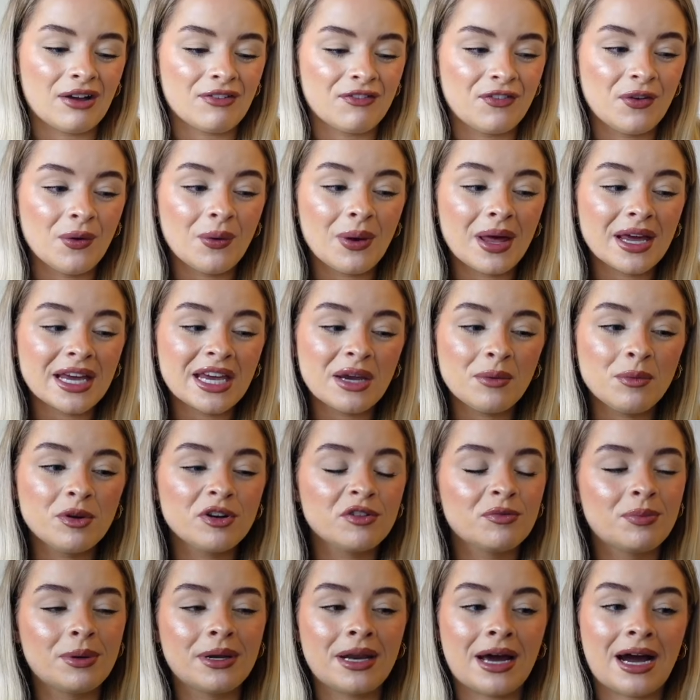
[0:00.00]
I feel like it would
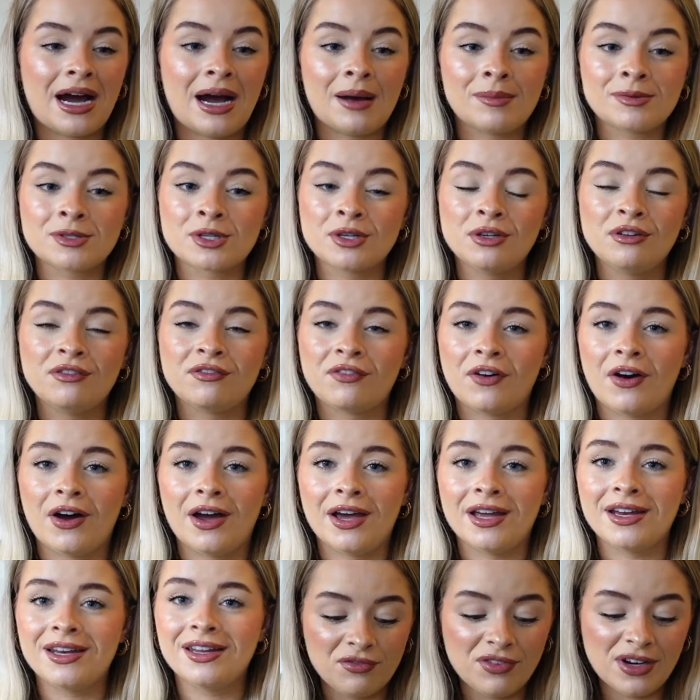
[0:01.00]
have been absolutely
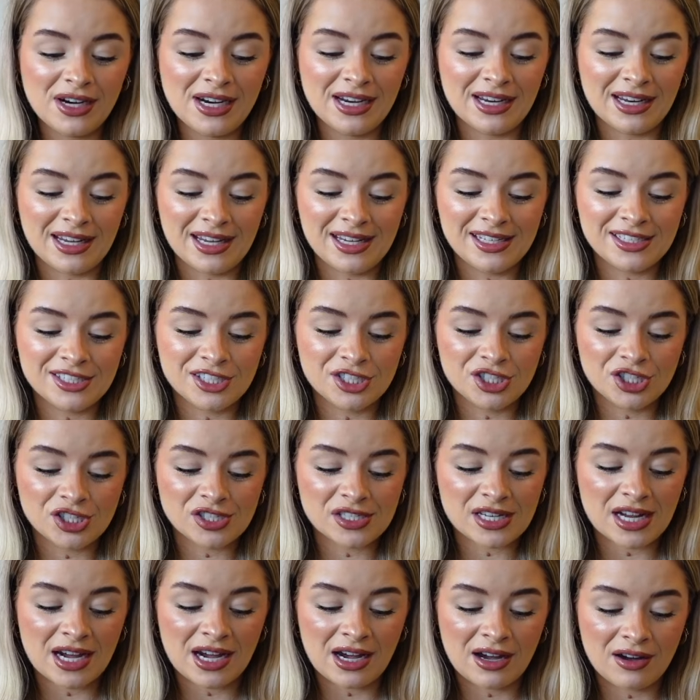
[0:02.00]
fine, really, to
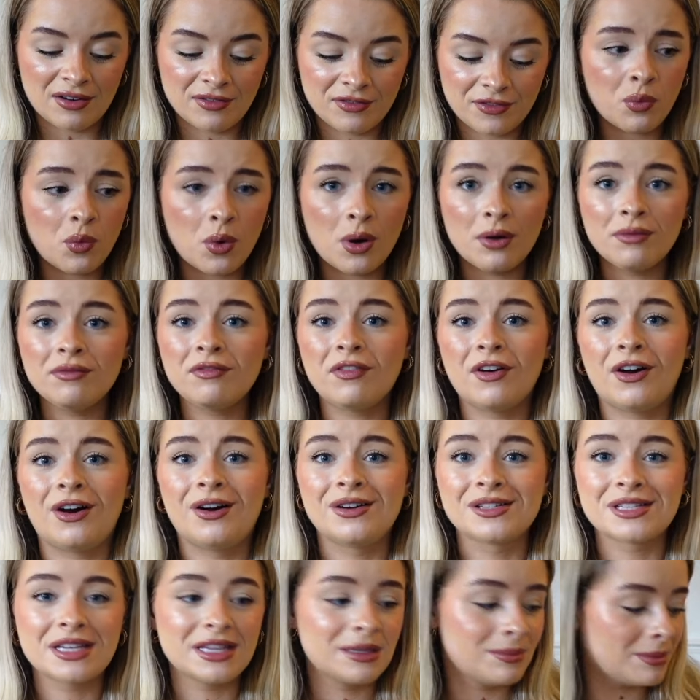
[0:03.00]
just have one
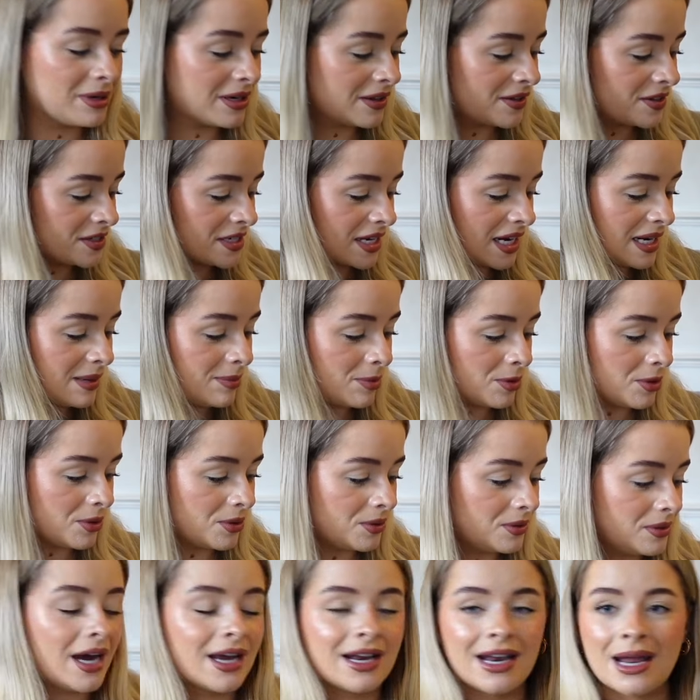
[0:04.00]
vase in the middle of the
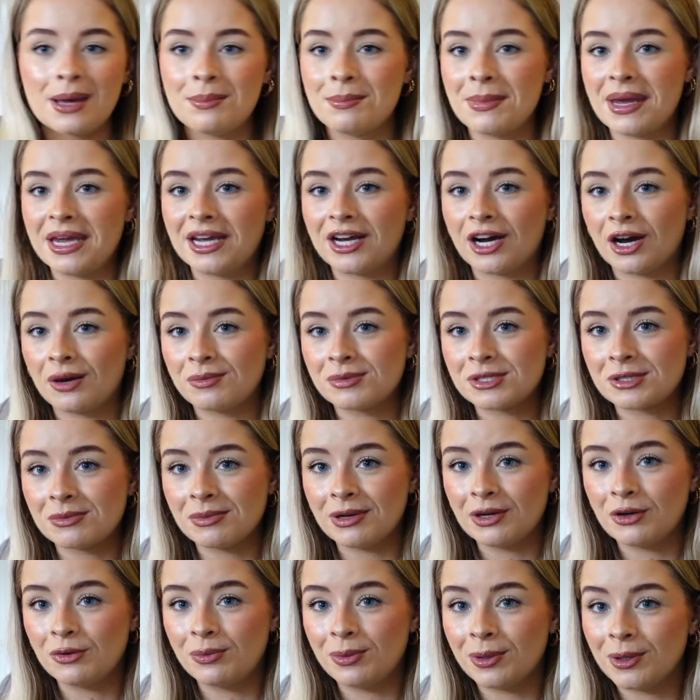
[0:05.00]
table and like make up some
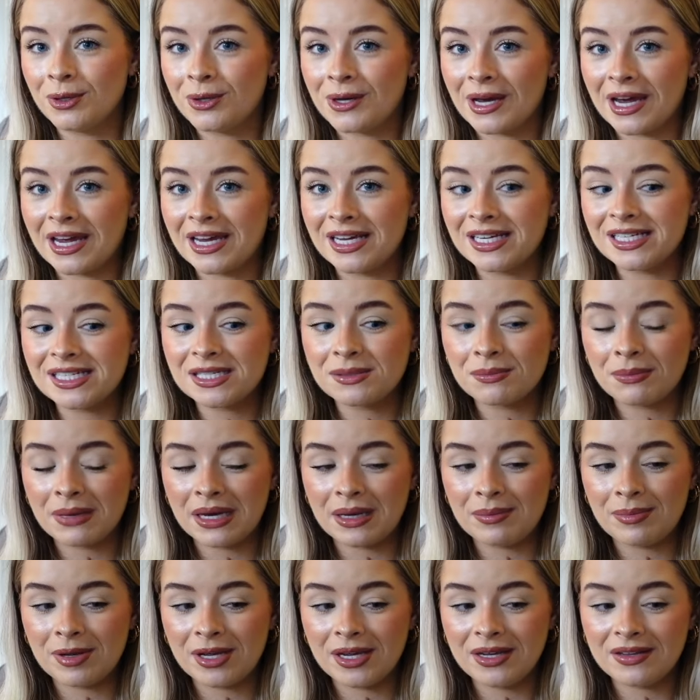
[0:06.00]
little bouquets,
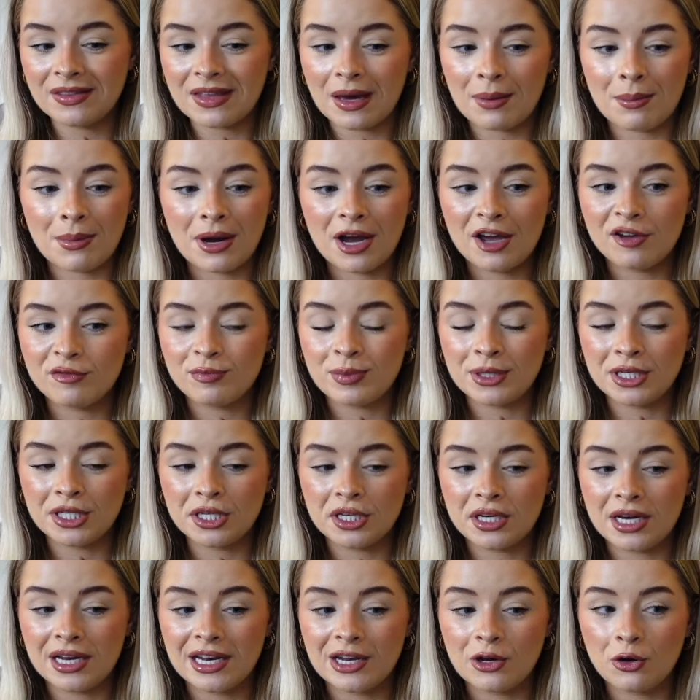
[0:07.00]
maybe. That might have been
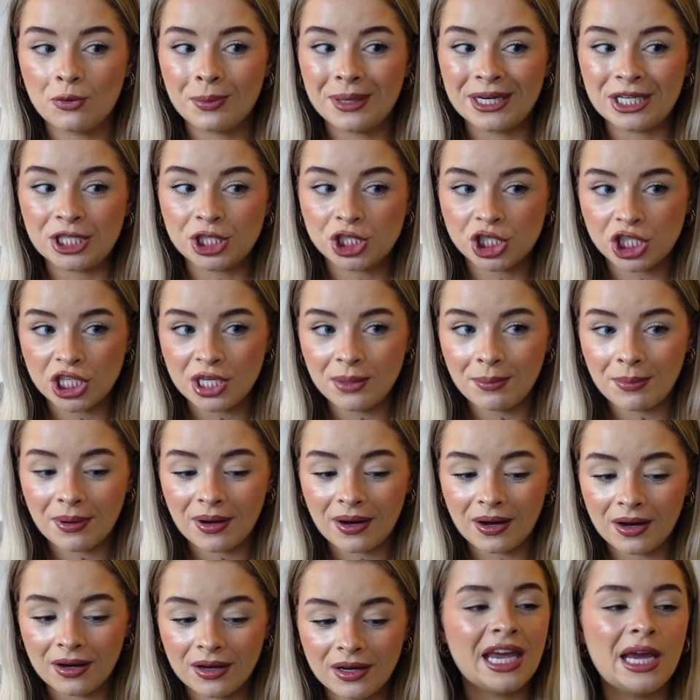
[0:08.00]
a little bit
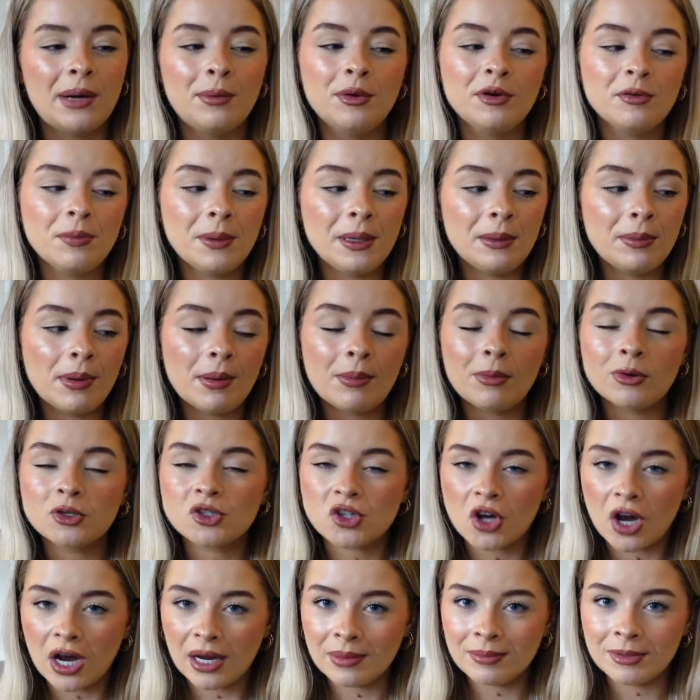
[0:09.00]
cheaper. It would have been a bit more
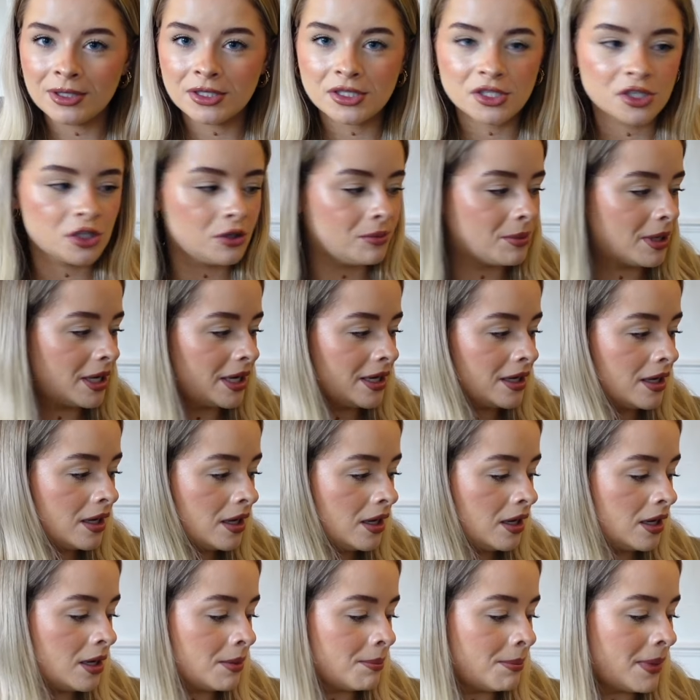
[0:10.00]
time consuming,
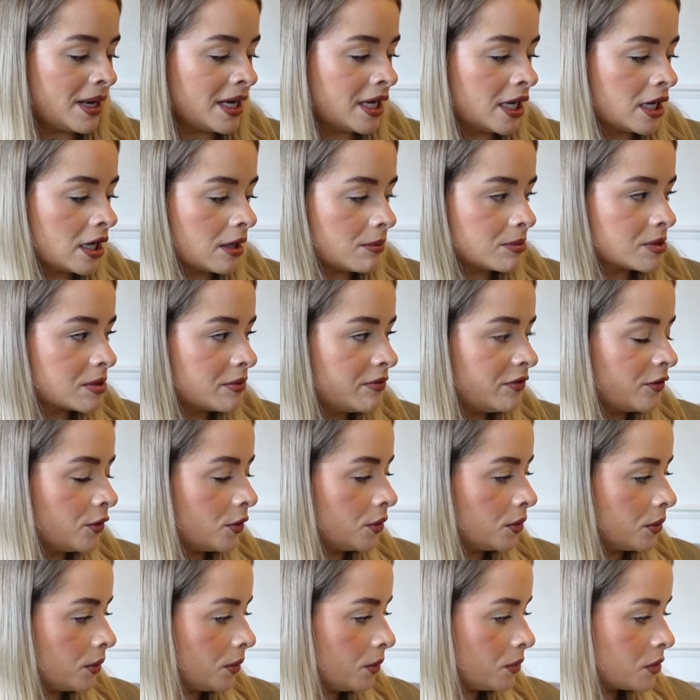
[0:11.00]
making up some
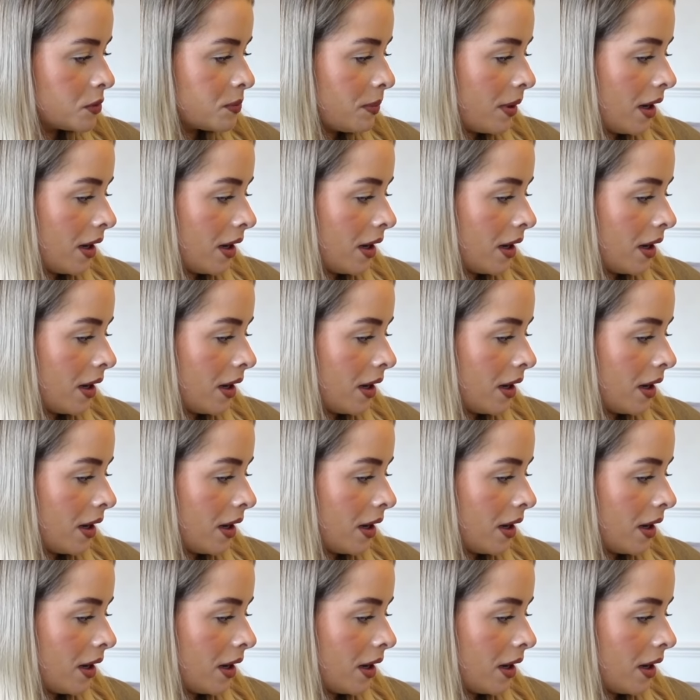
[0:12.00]
florals,